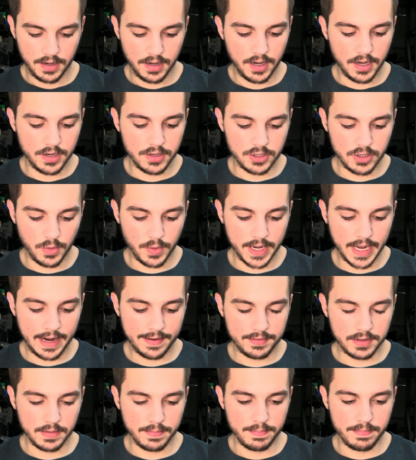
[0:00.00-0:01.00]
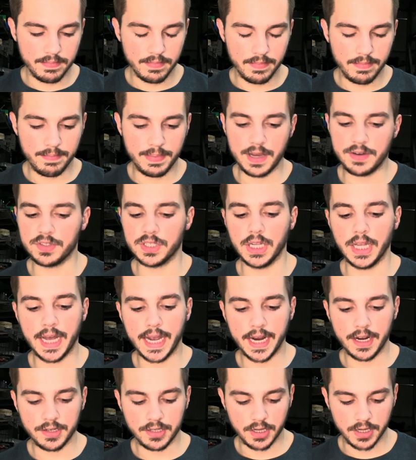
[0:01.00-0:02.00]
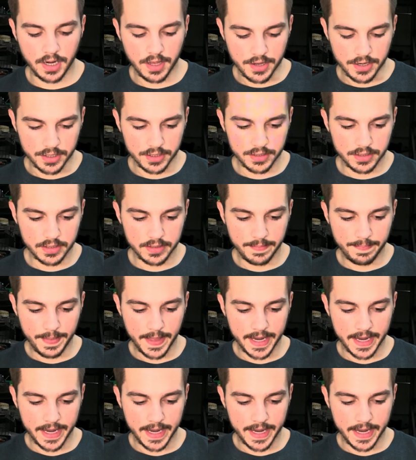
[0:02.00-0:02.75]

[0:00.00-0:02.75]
you just don't want to have to be reliant on others.